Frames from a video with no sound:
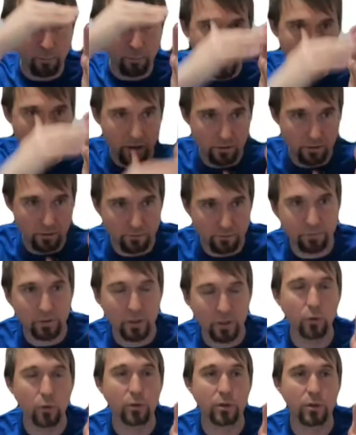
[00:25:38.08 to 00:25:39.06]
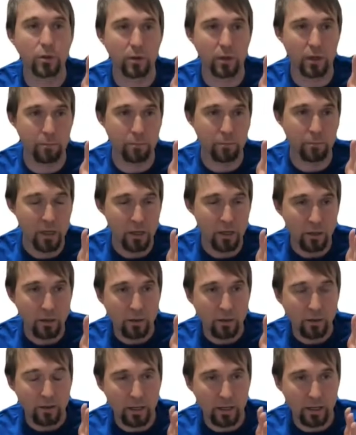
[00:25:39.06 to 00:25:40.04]
imperative flow to them.
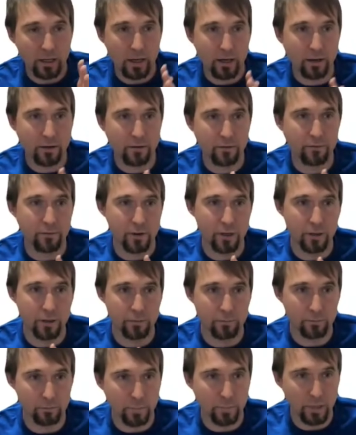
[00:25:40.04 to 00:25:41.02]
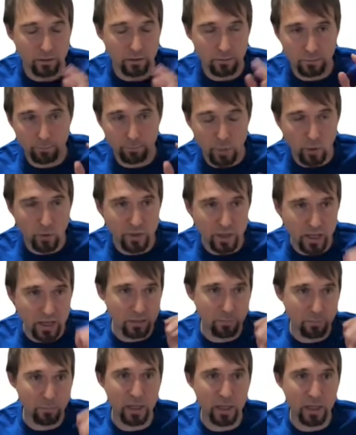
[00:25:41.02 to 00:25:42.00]
They have but both
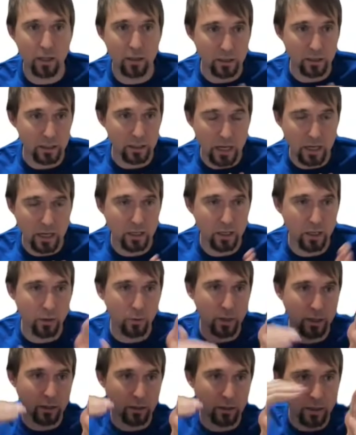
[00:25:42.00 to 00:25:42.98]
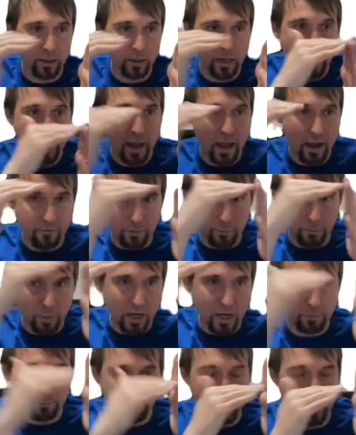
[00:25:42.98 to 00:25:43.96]
SPL and KQL have a
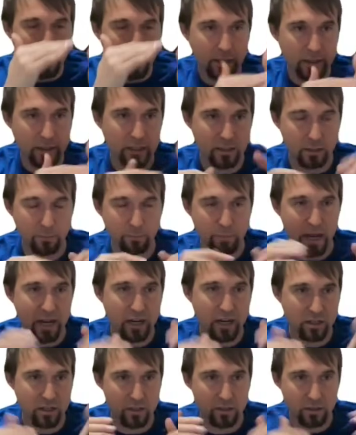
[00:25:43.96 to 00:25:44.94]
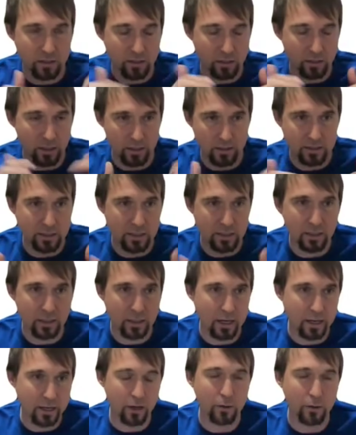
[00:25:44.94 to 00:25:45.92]
pipeline. It's a bash
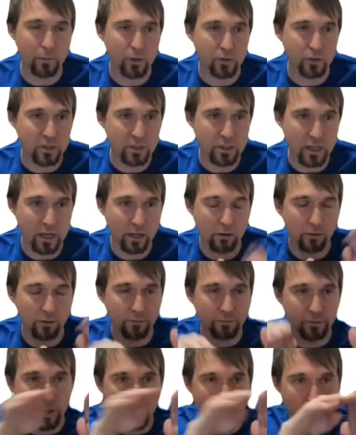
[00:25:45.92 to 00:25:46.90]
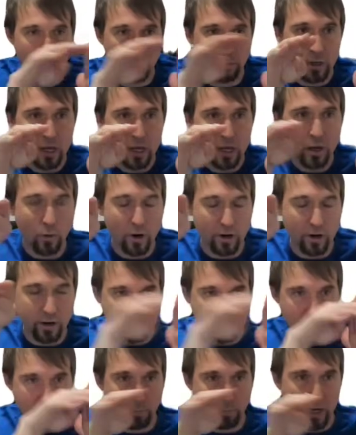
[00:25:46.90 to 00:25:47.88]
CLI almost style flow where
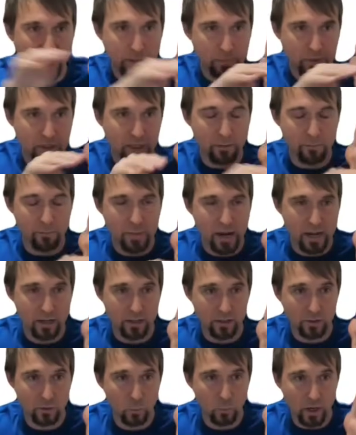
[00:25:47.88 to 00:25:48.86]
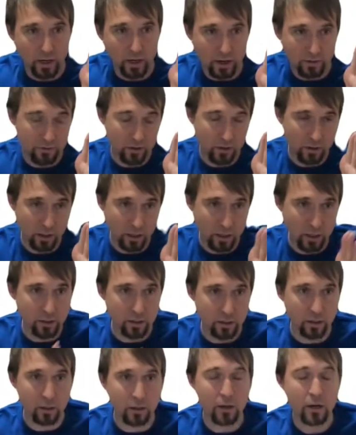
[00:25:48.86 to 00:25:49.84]
it's piped commands one after the
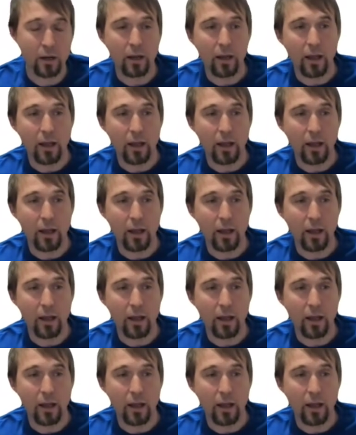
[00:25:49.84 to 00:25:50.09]
other.